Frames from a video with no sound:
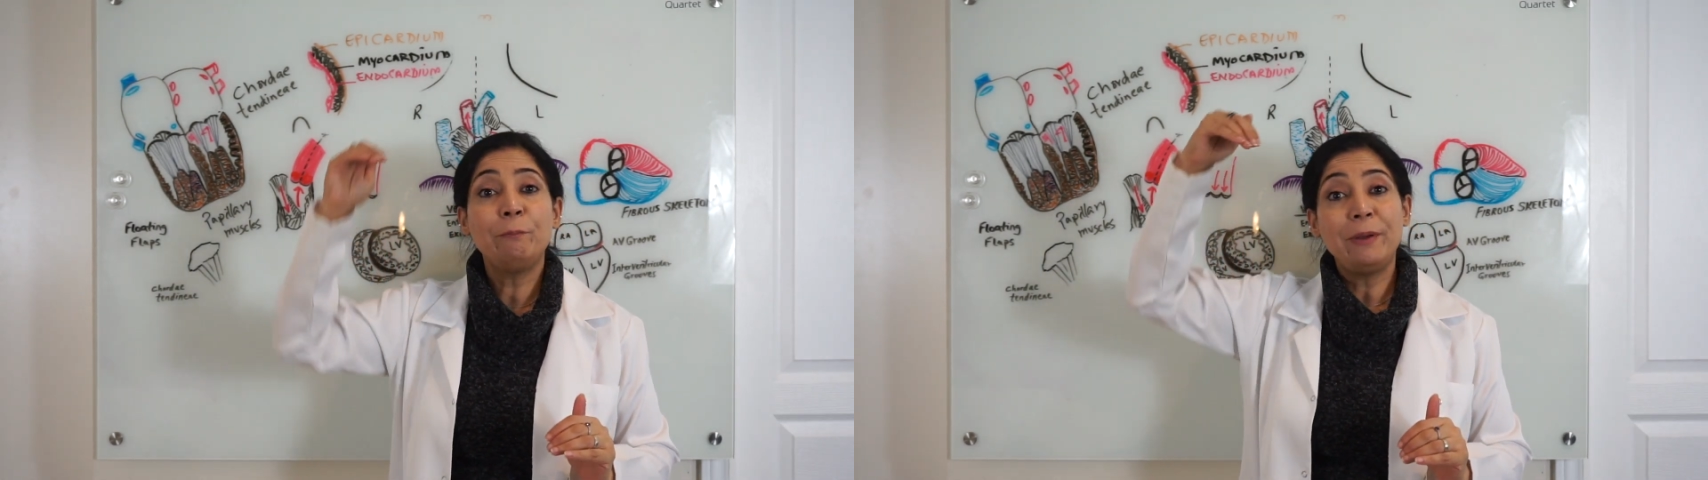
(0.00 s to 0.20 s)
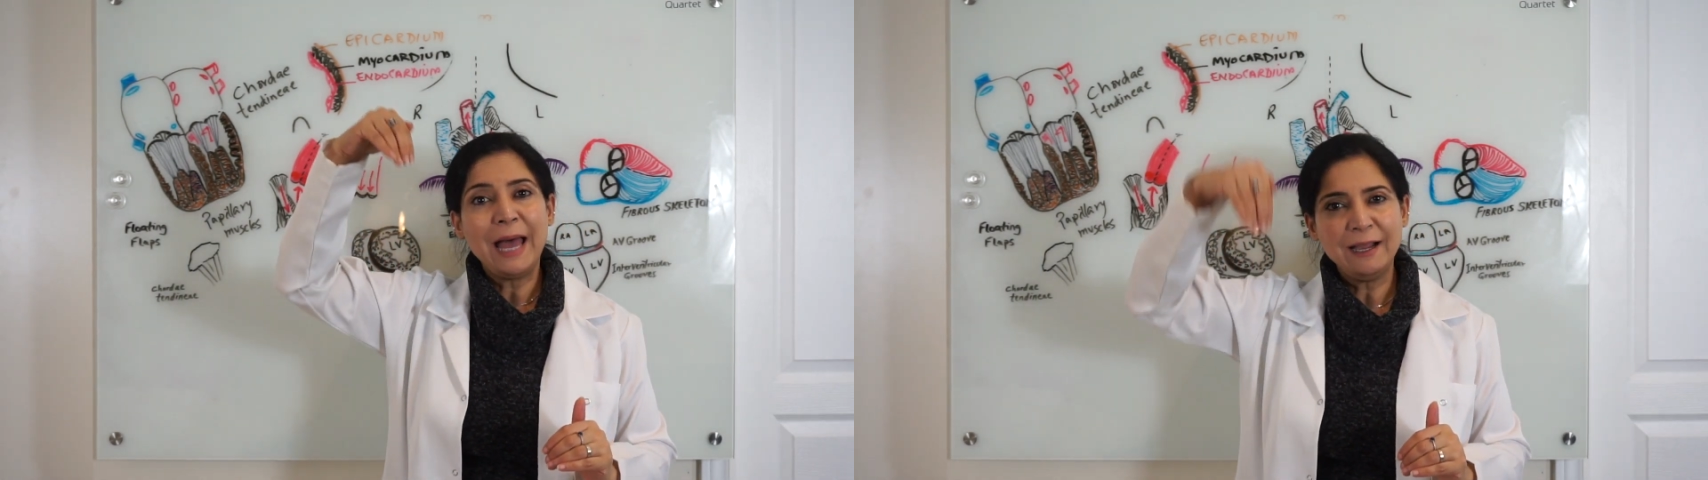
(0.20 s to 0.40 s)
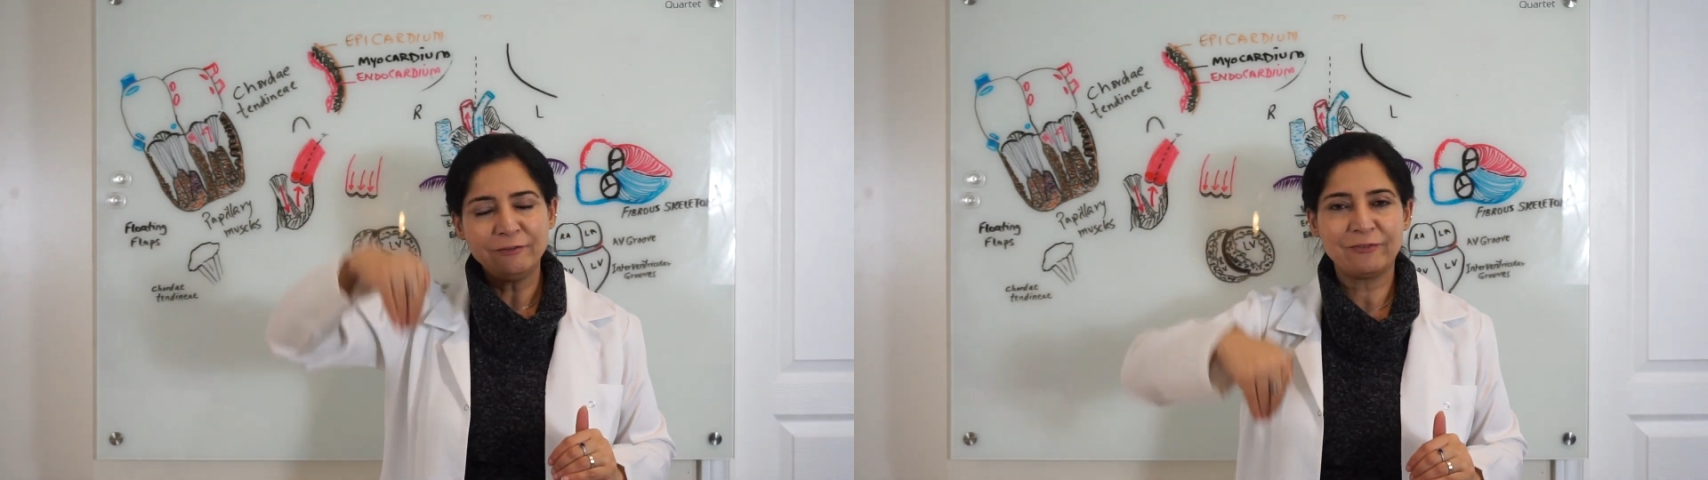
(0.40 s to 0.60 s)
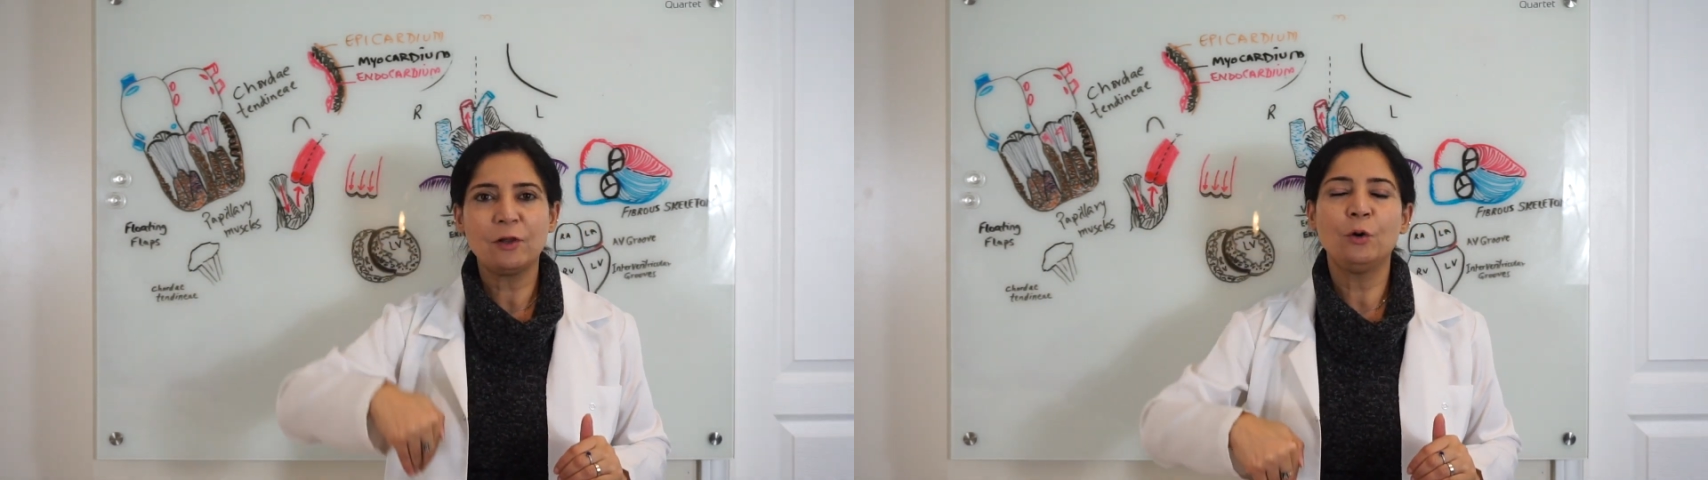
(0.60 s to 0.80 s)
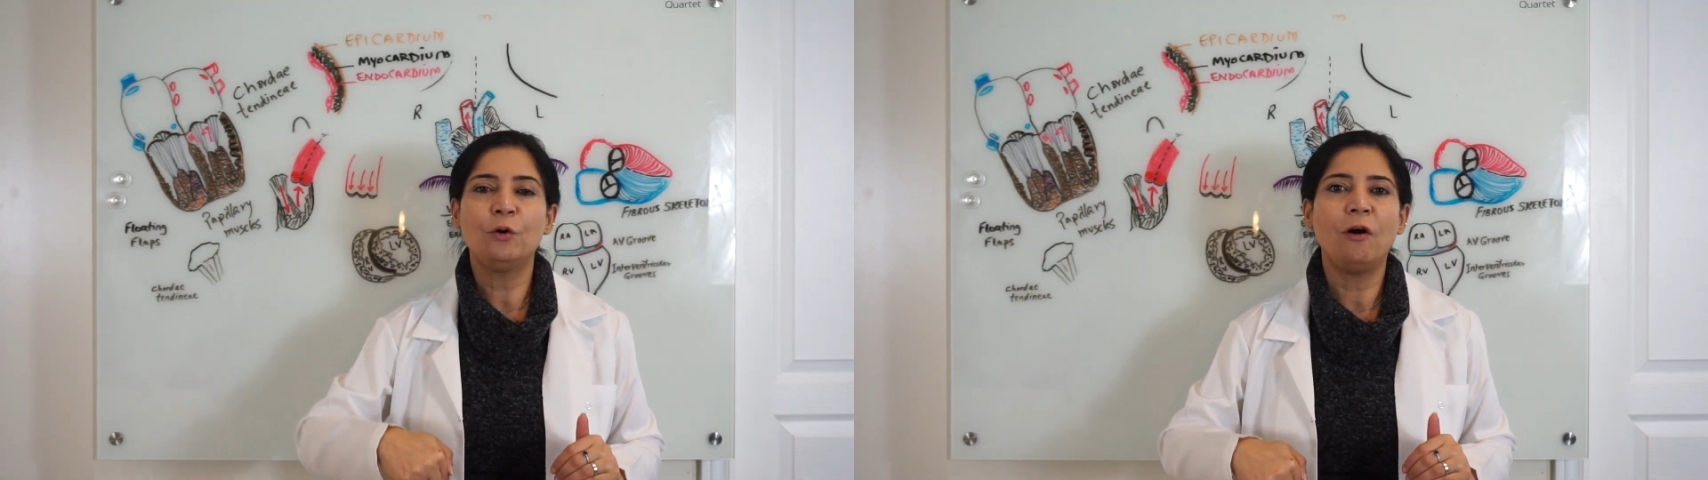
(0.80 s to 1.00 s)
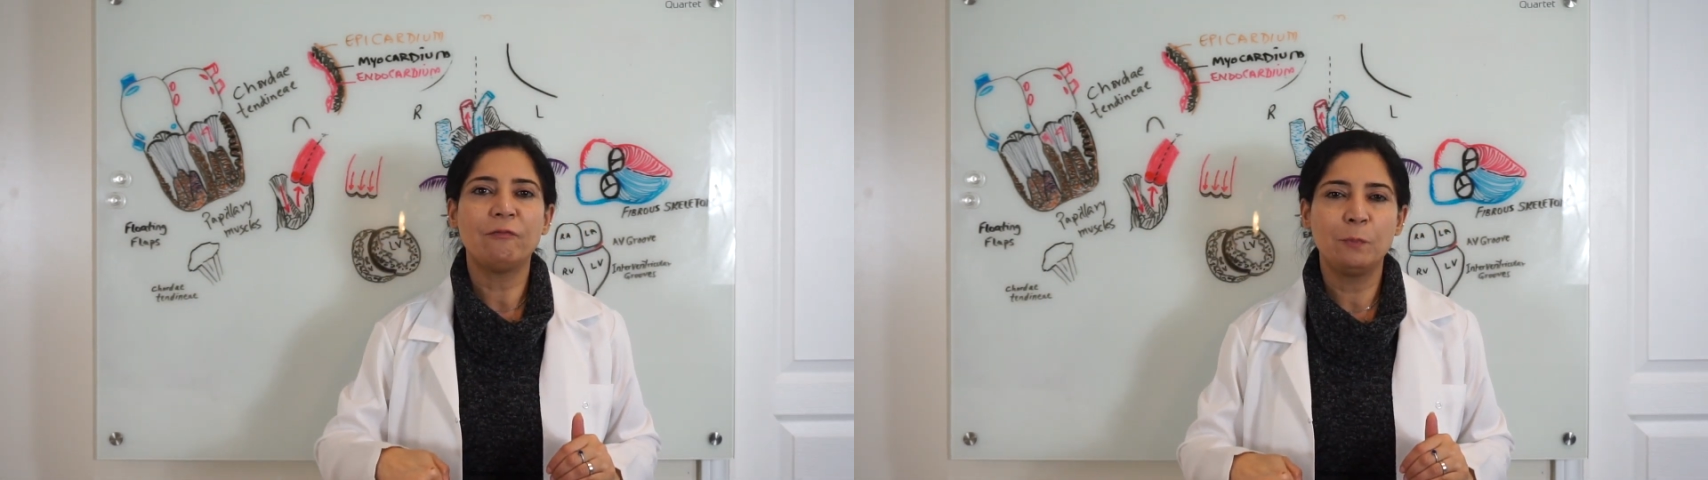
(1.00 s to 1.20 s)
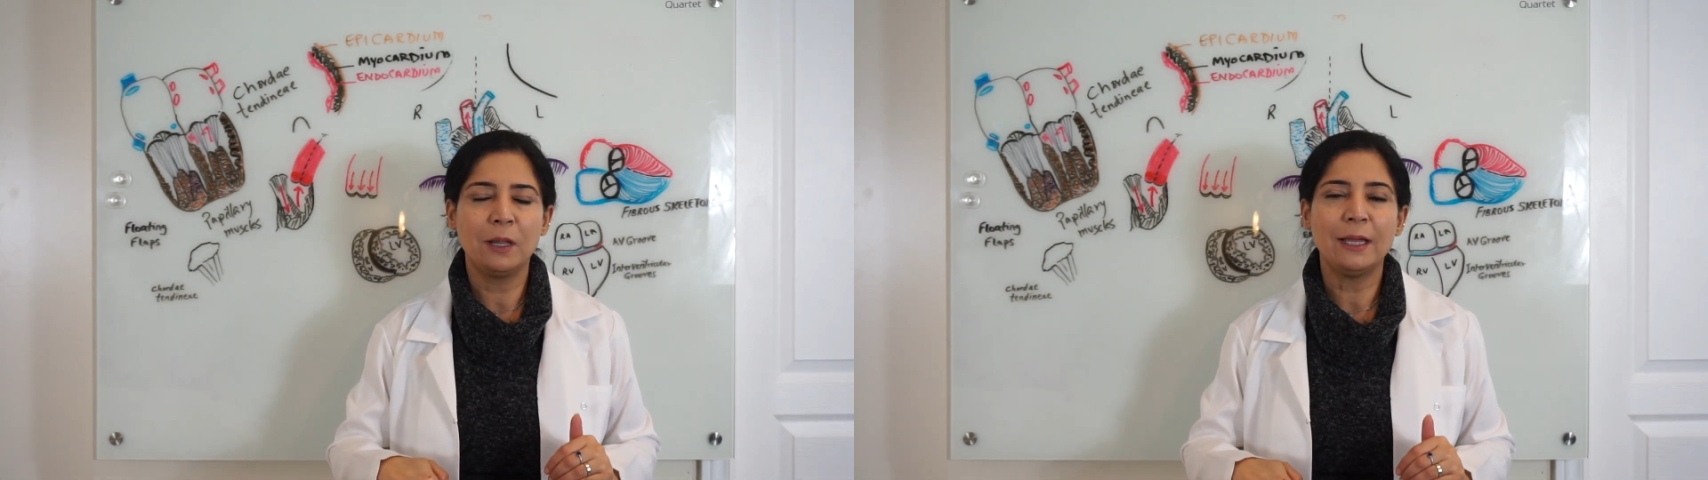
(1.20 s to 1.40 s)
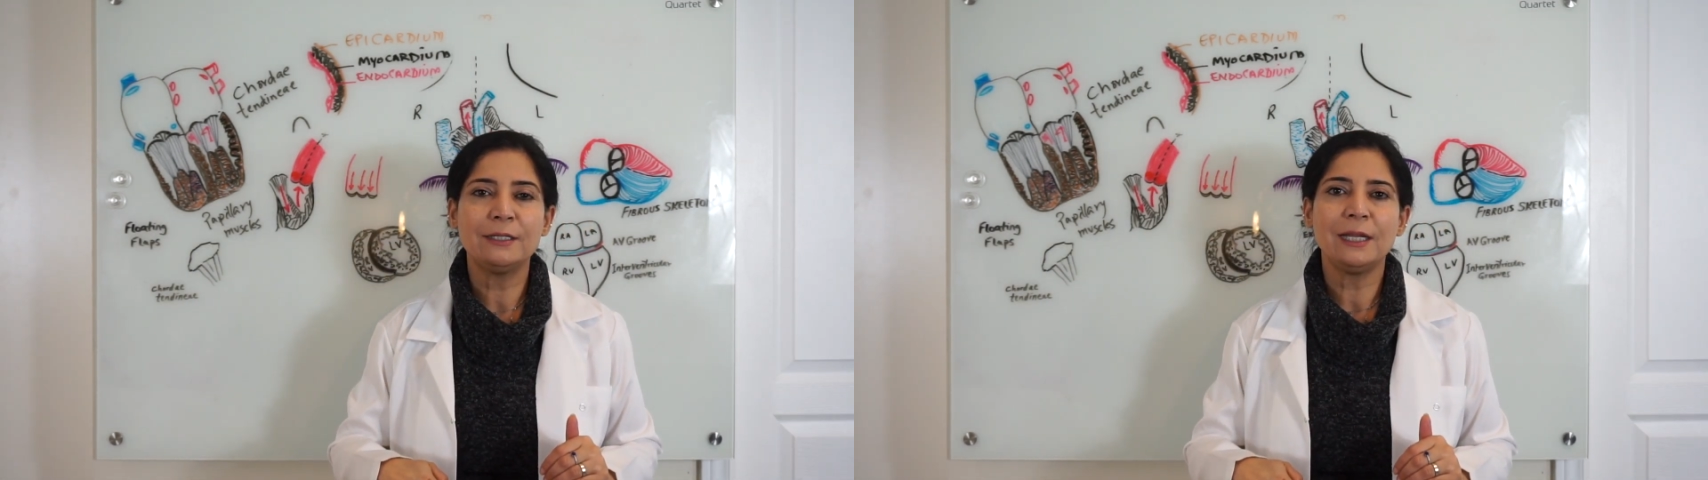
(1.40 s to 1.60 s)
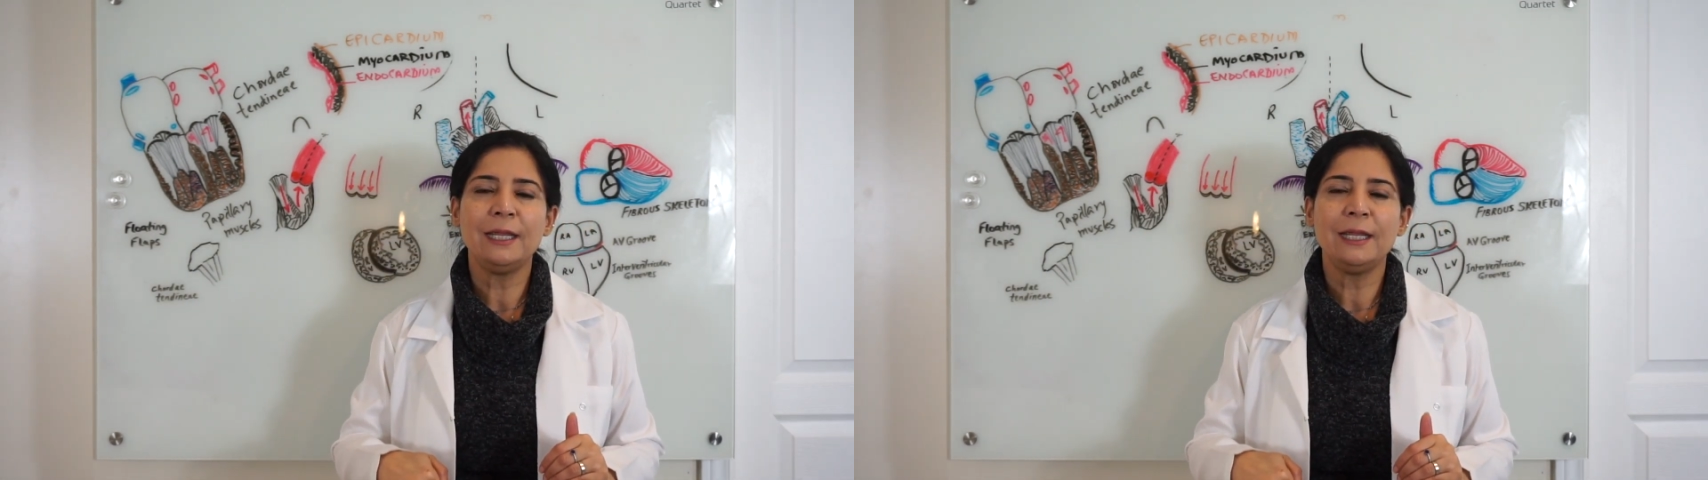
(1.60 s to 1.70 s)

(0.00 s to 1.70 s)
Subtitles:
backflow of blood